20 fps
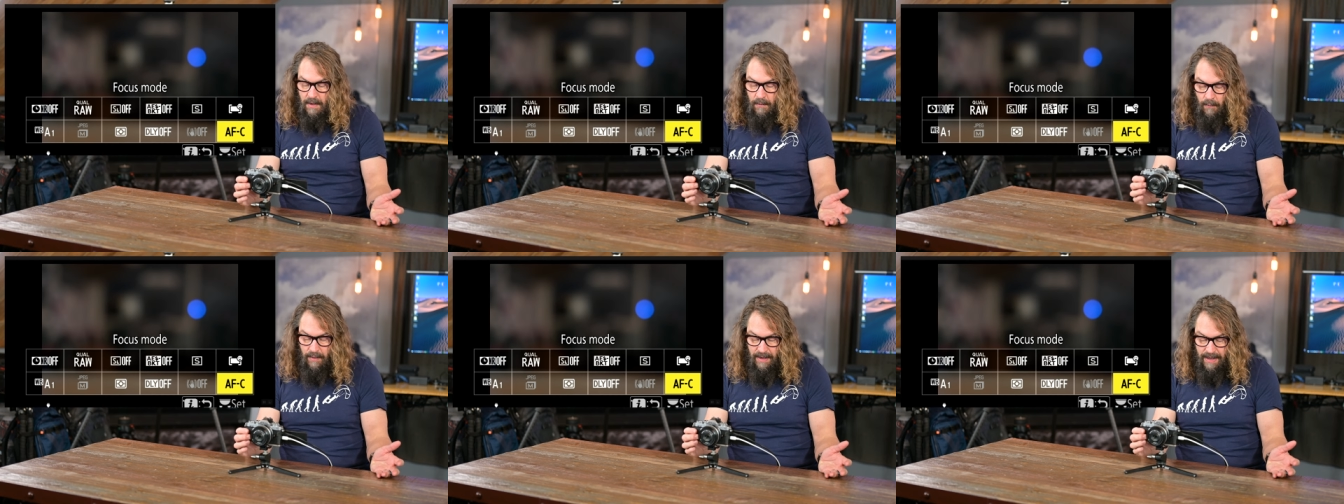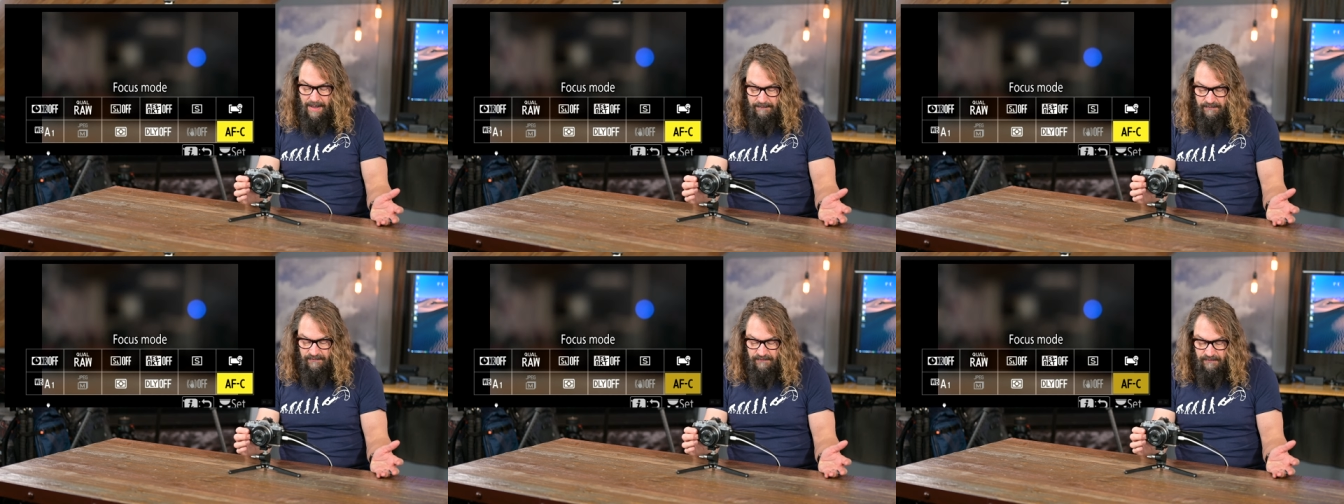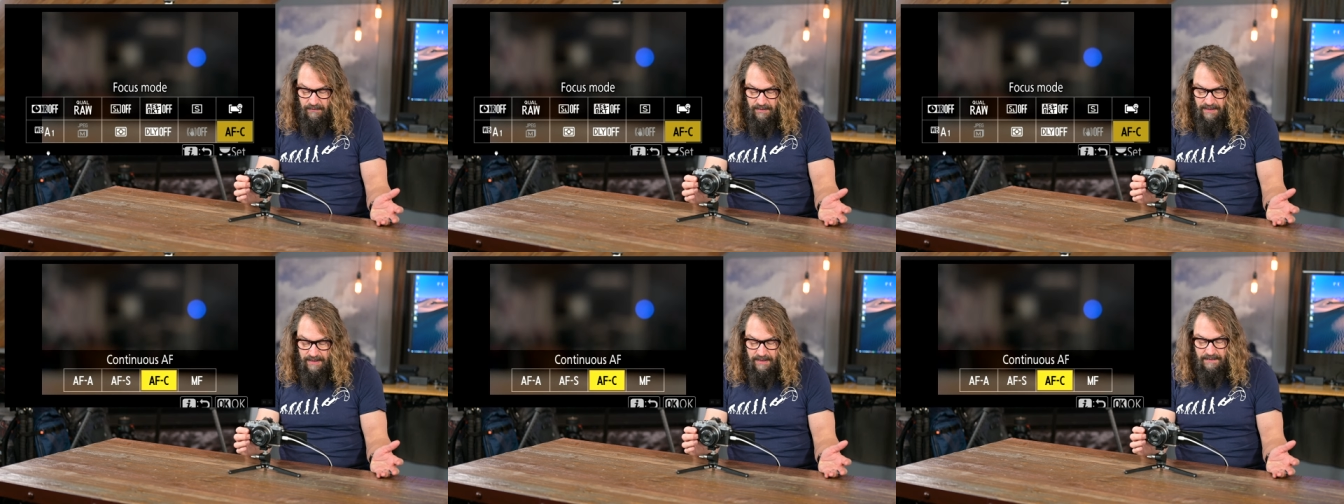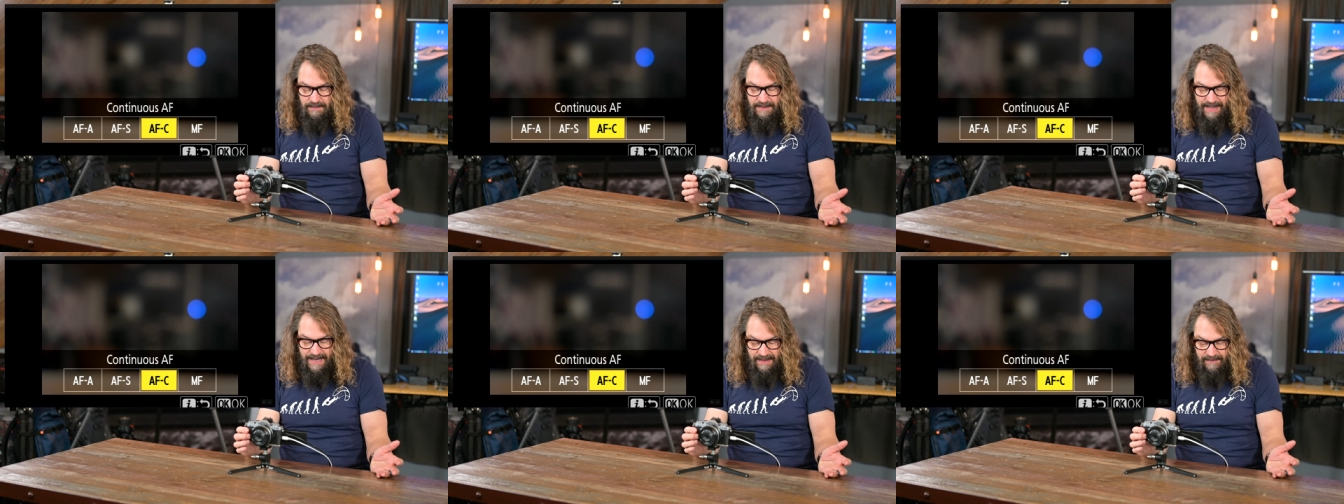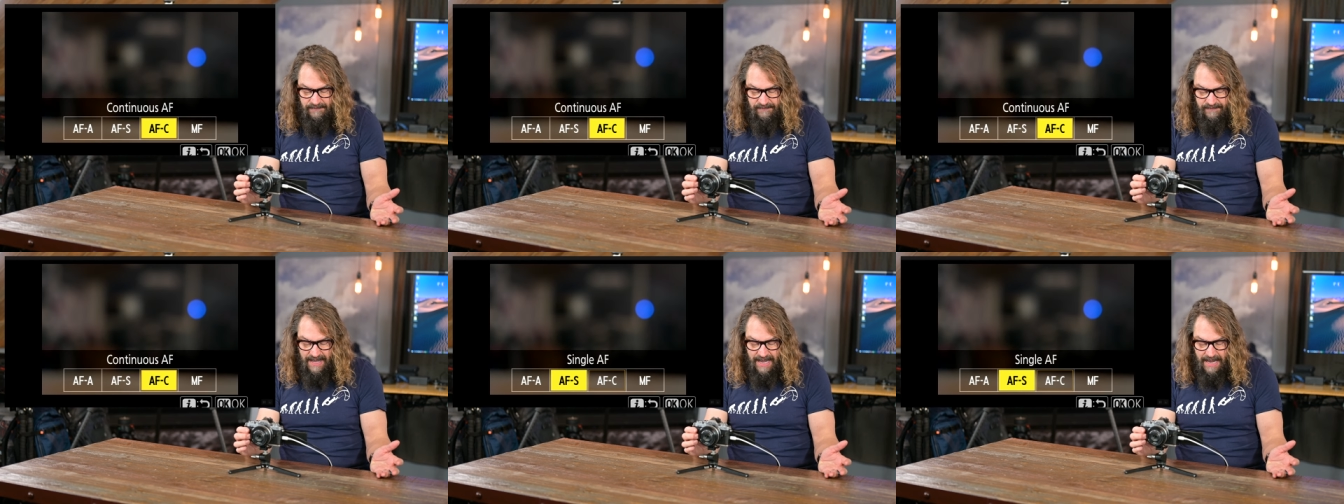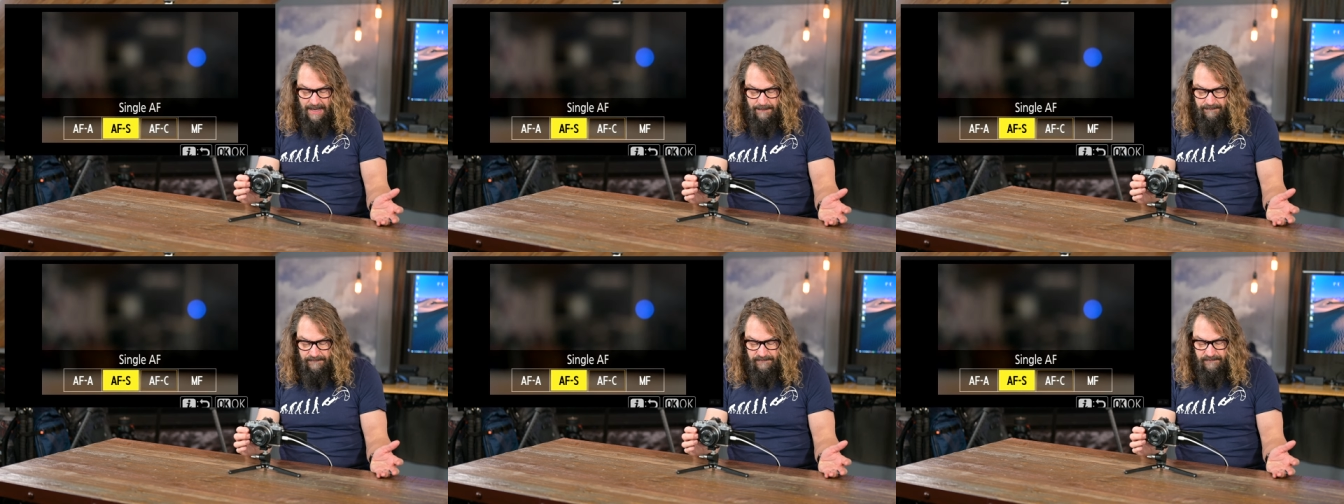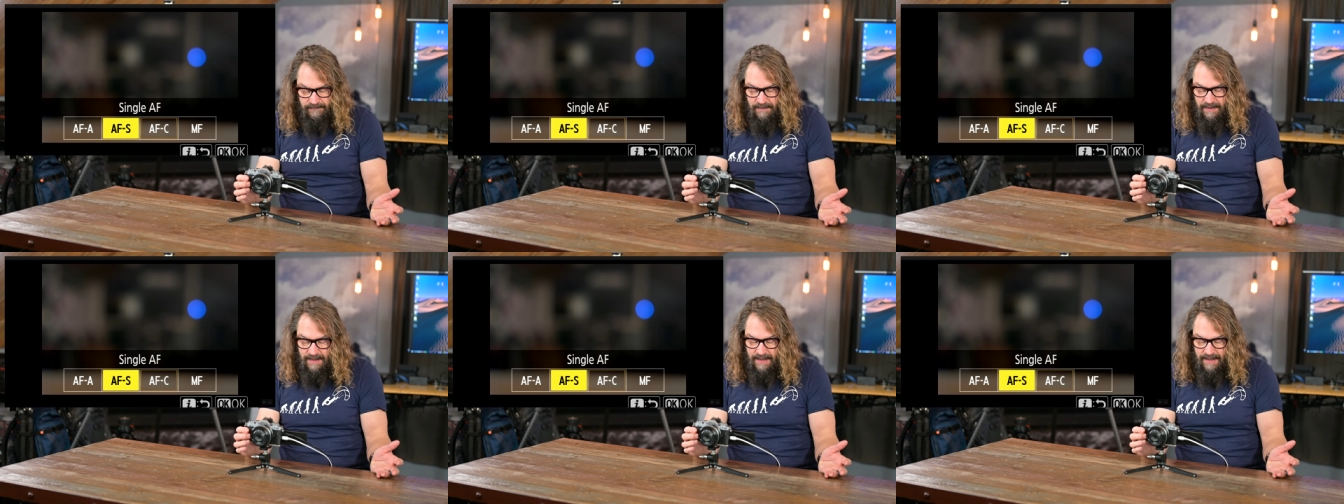When I'm shooting
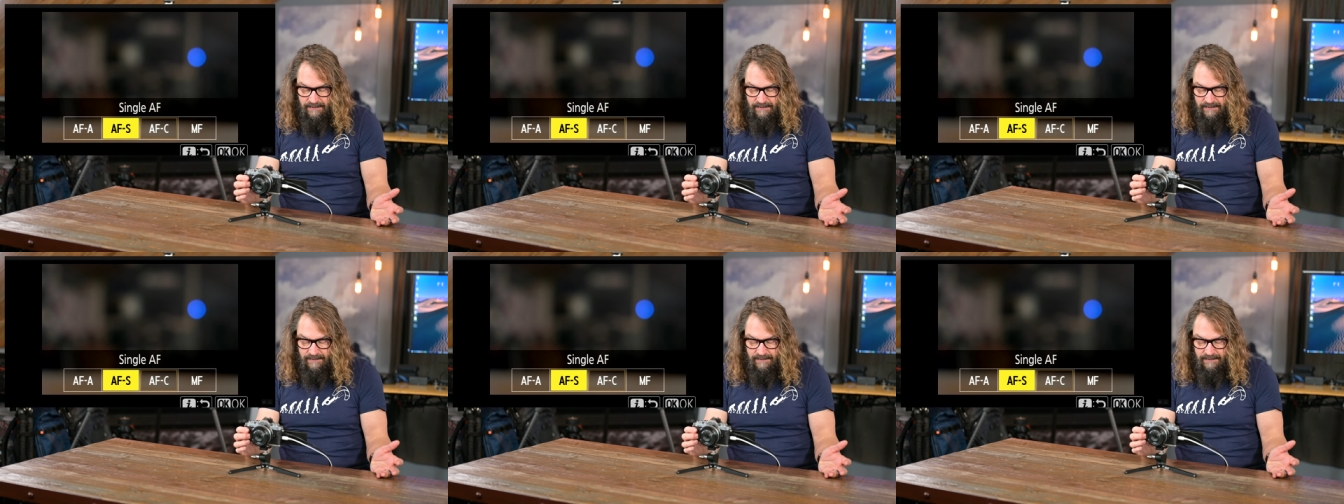landscapes,